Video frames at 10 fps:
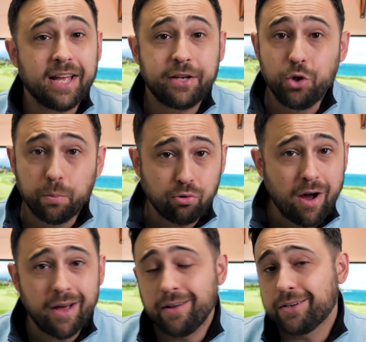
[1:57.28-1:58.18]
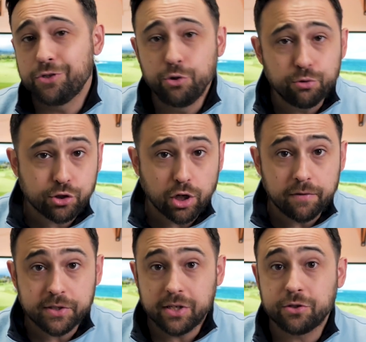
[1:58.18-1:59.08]
like new products, new
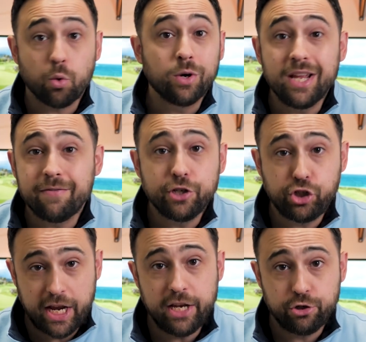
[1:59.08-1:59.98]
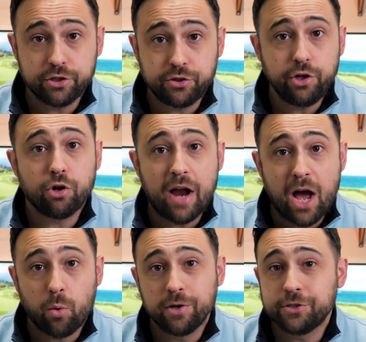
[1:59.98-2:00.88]
services, or even changes to your
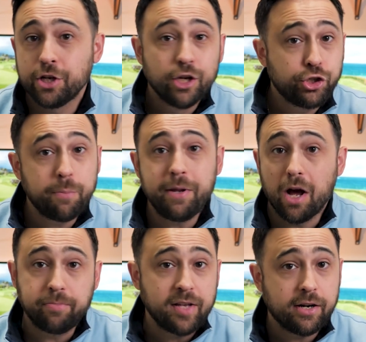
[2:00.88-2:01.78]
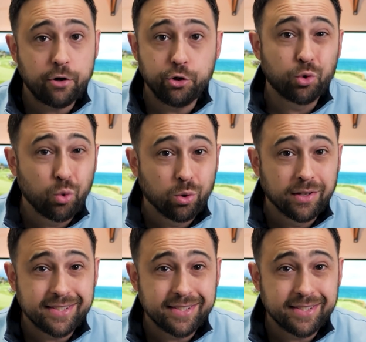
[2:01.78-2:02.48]
hours should be updated on your Google